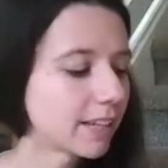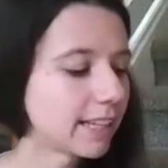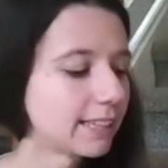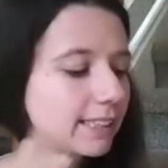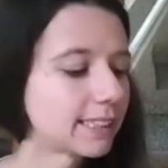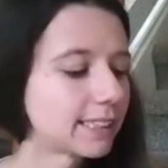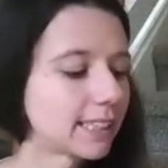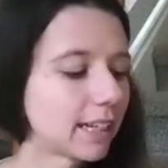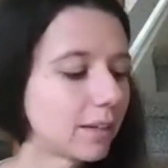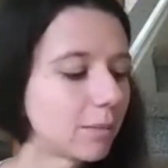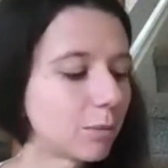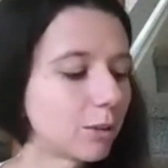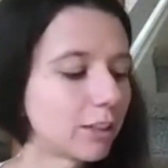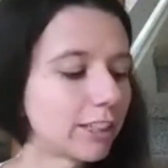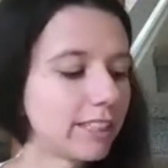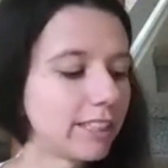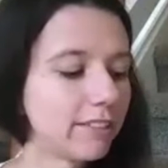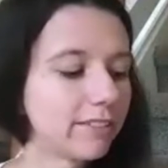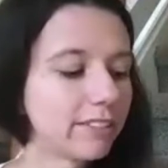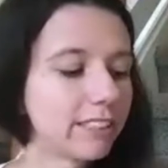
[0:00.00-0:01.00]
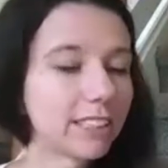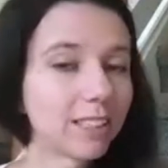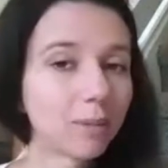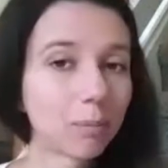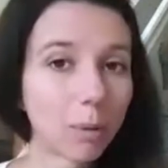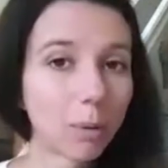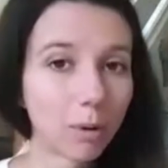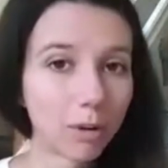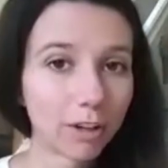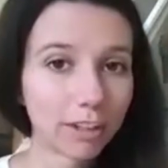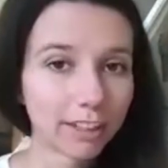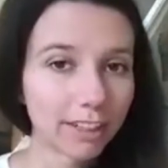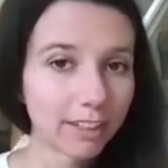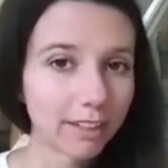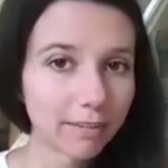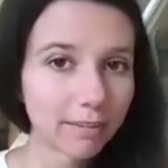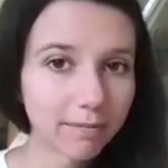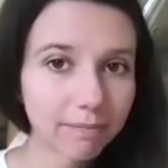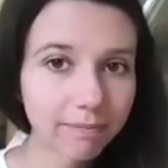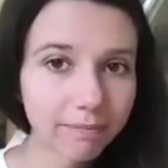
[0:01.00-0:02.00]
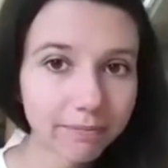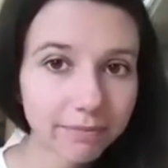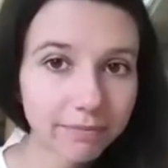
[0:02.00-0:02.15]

and some were even deported